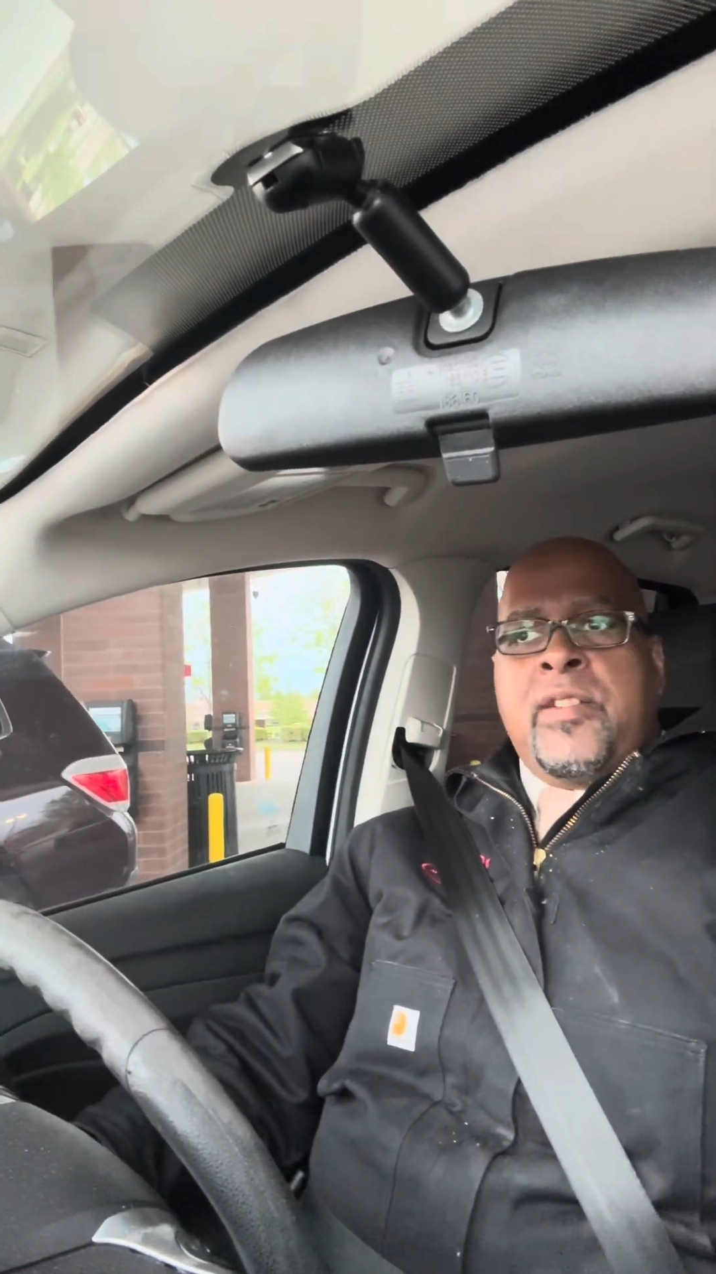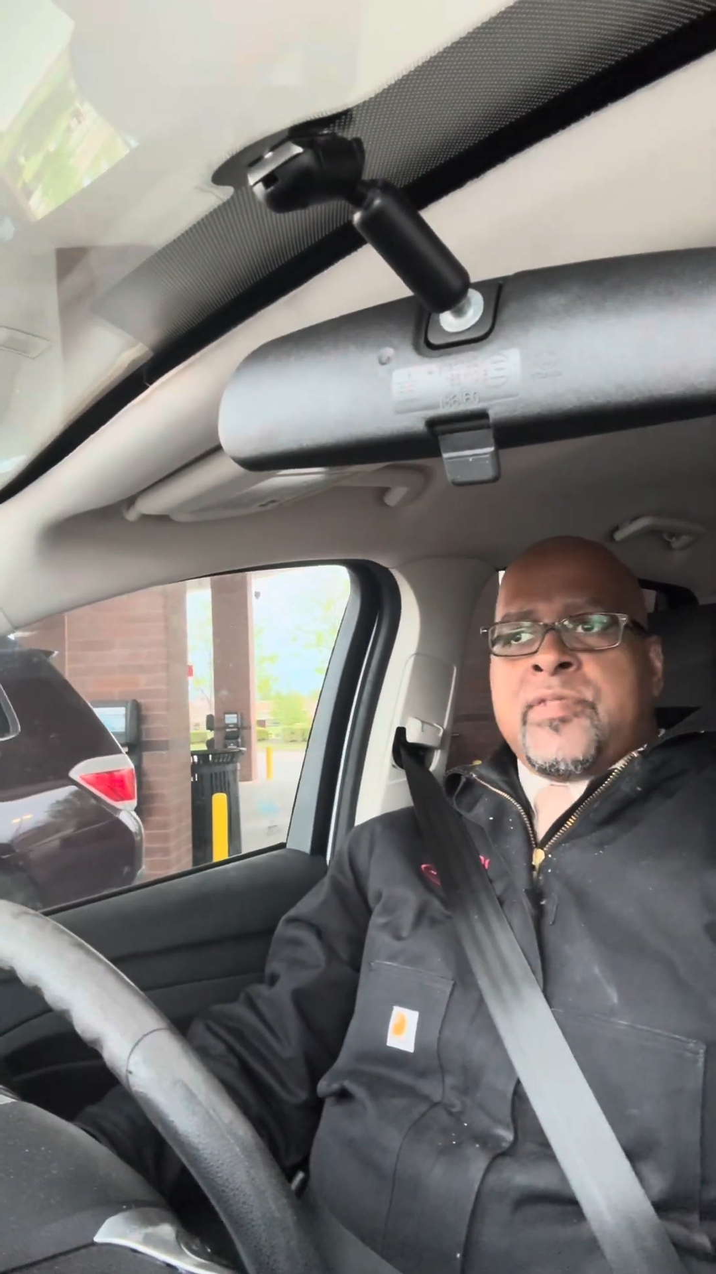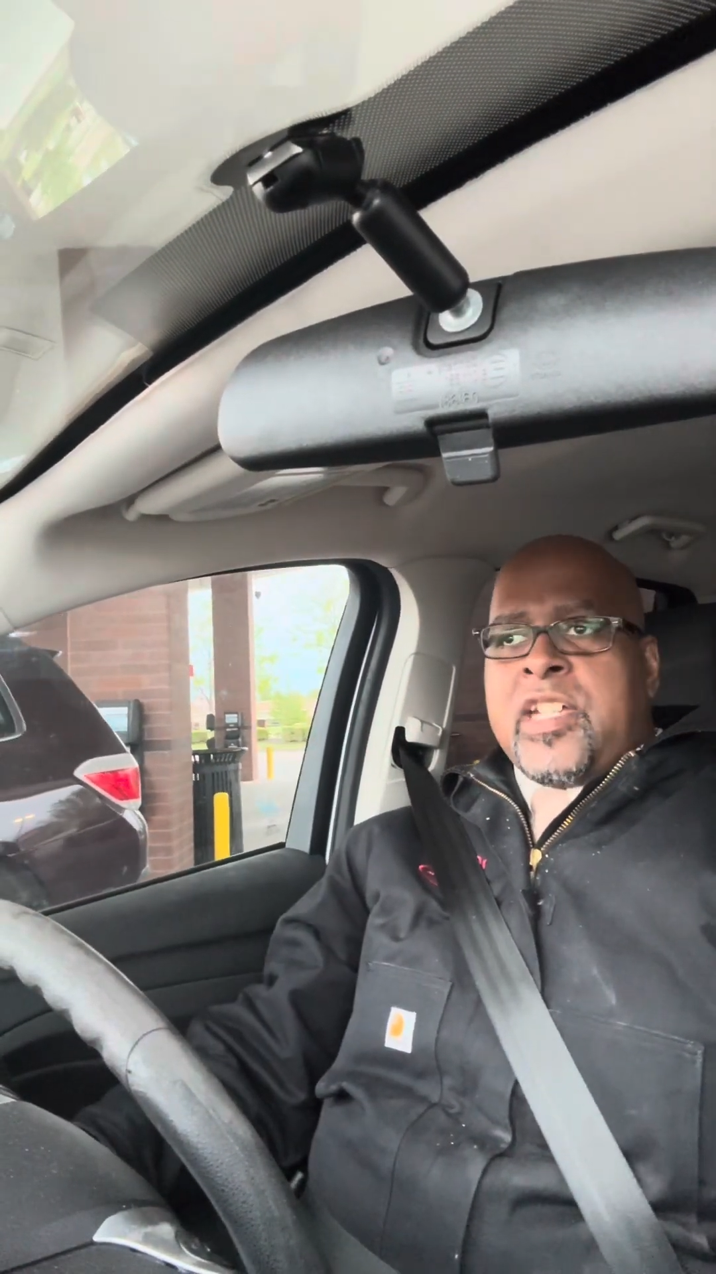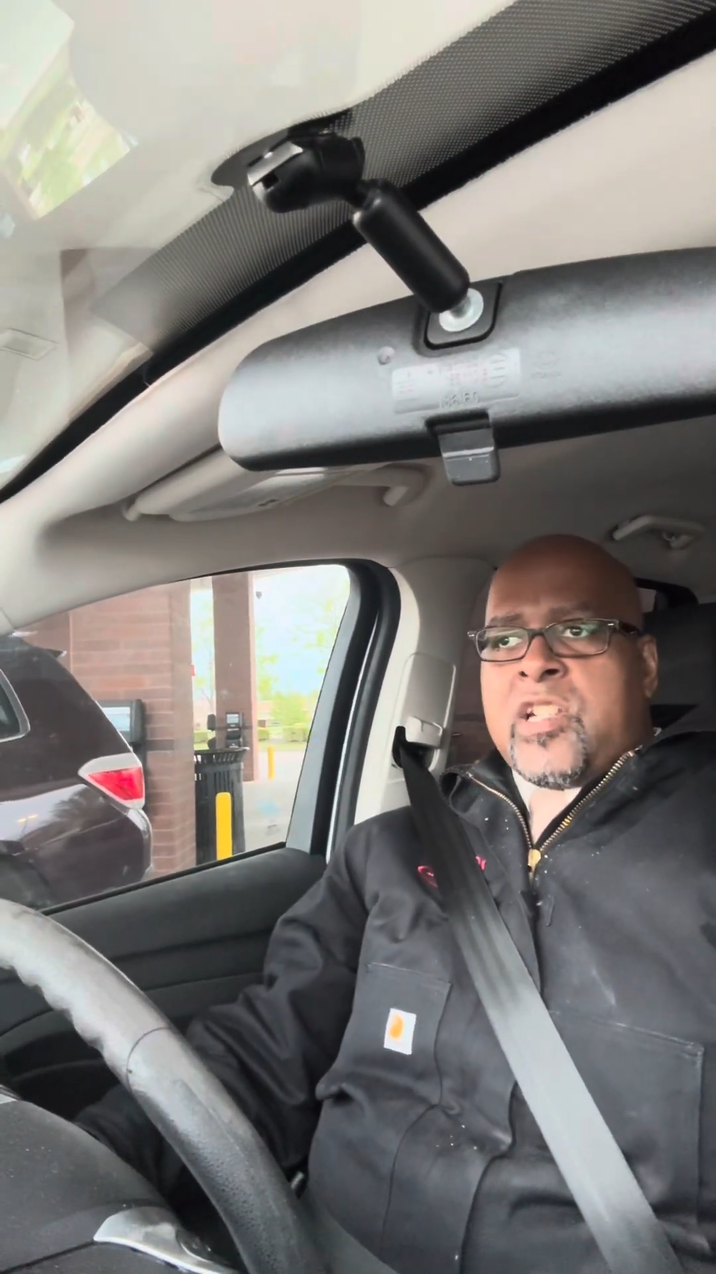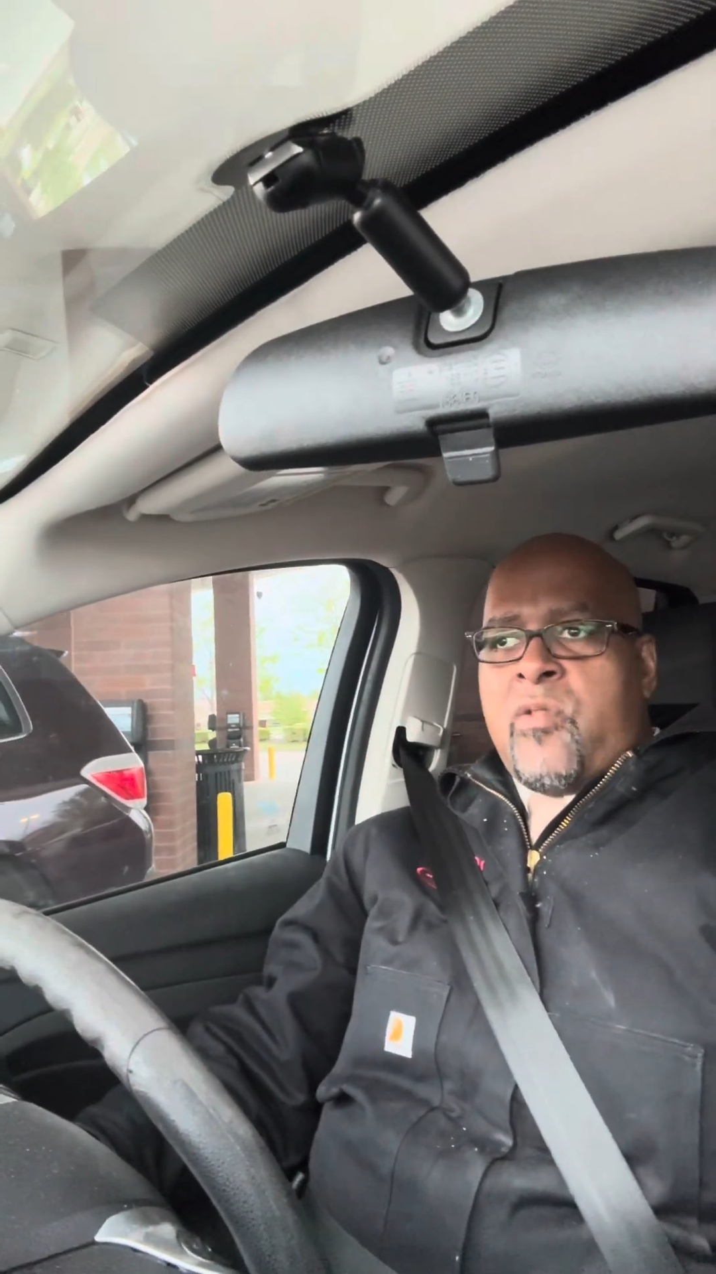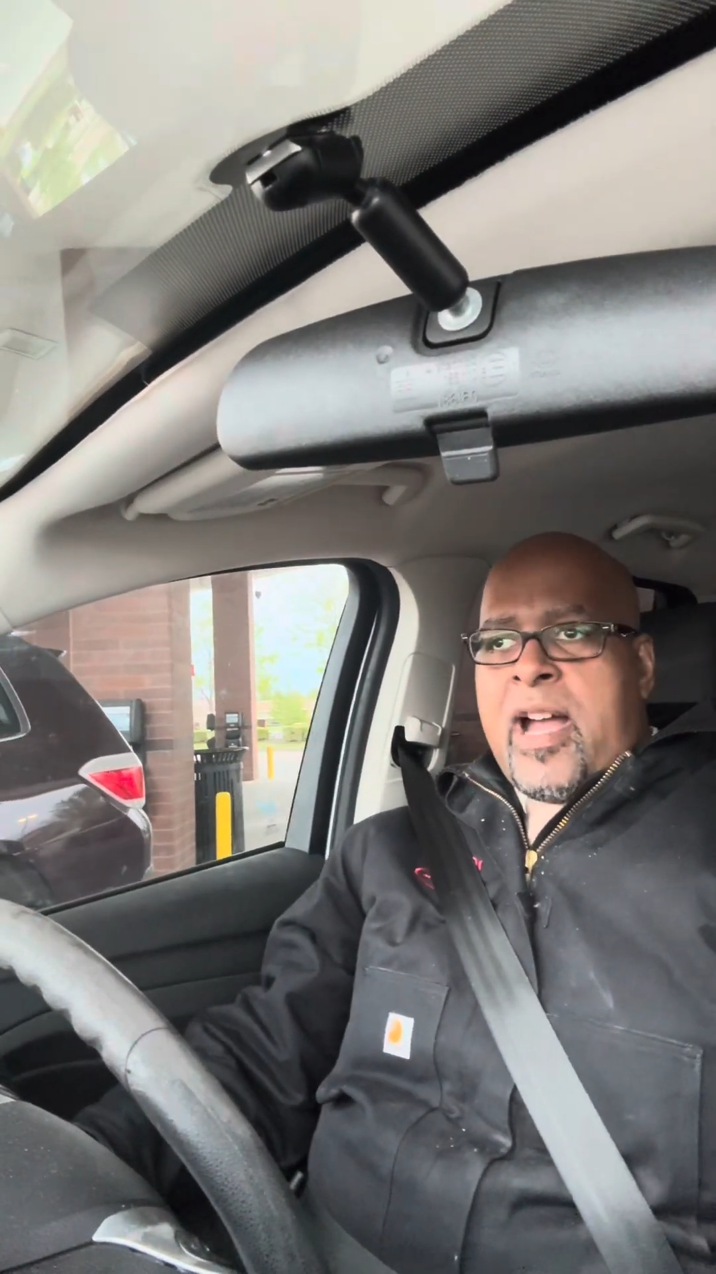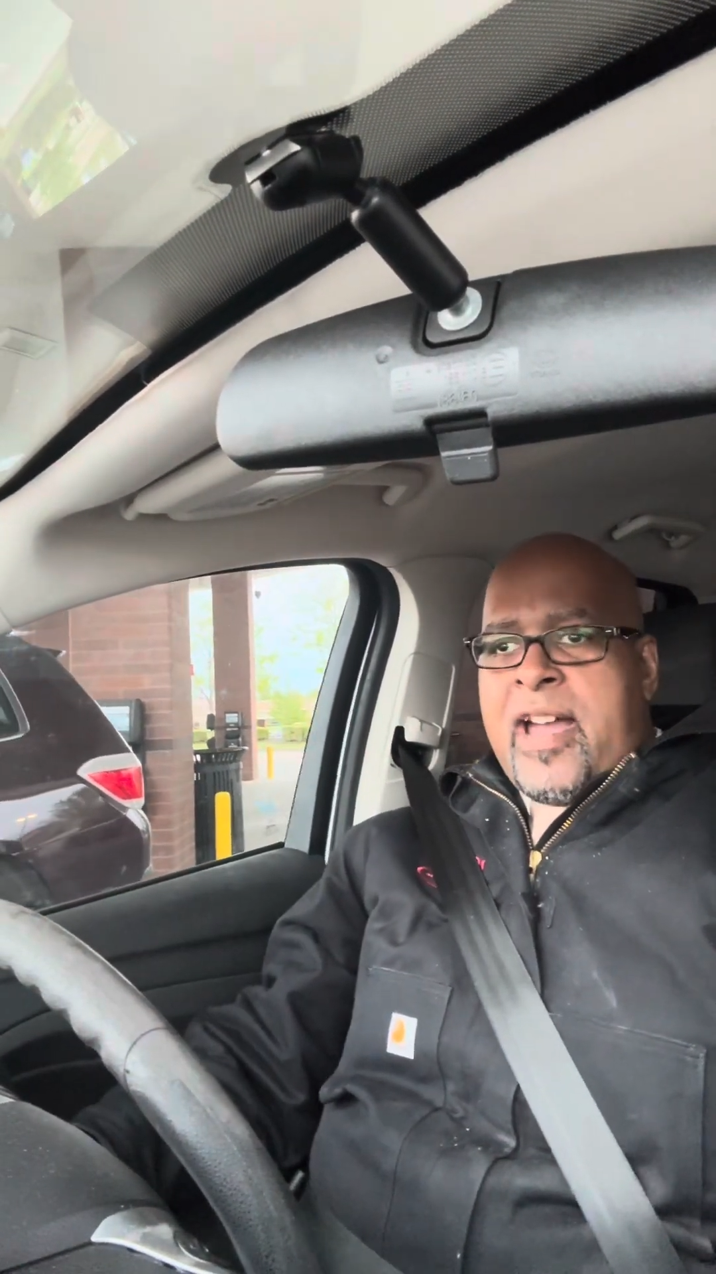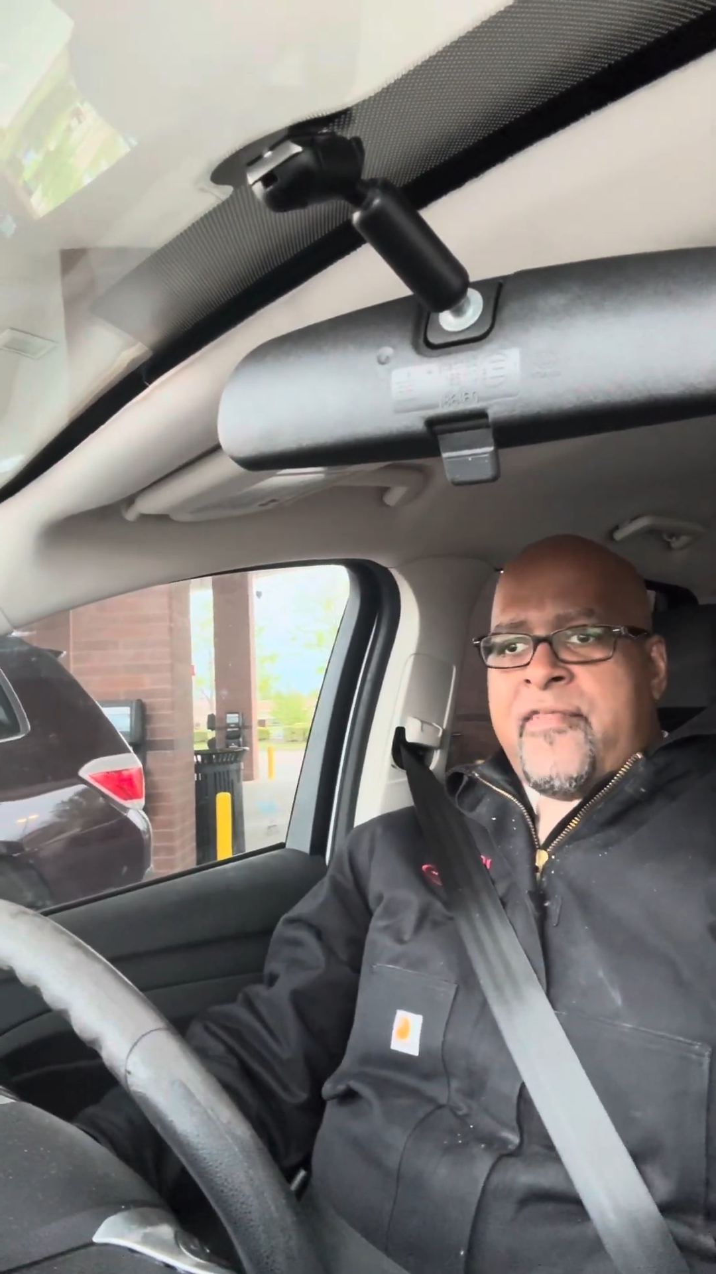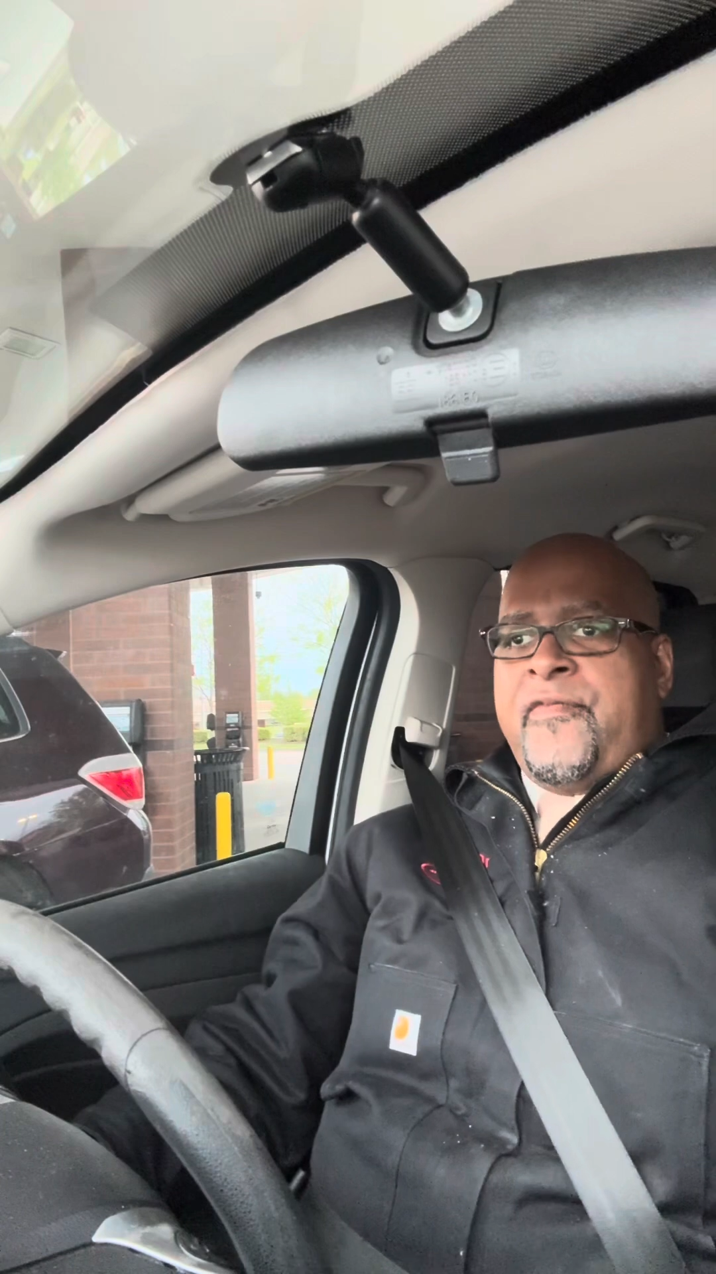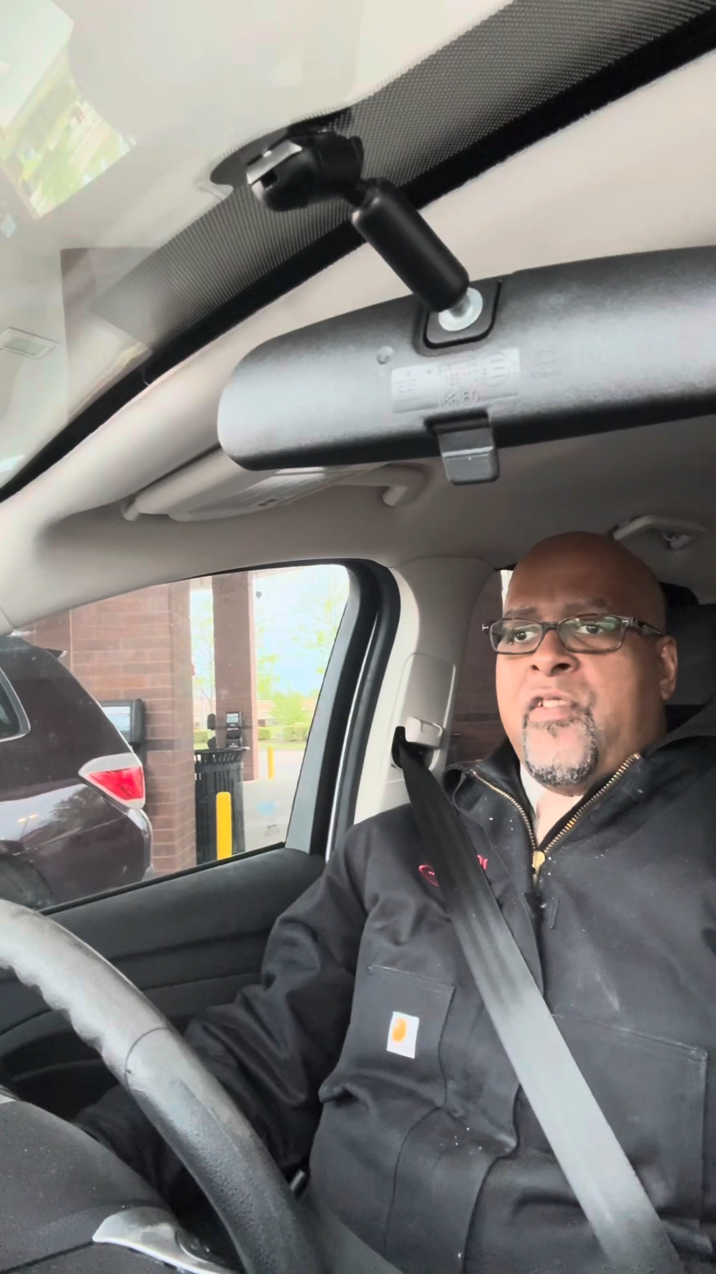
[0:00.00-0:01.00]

was a cry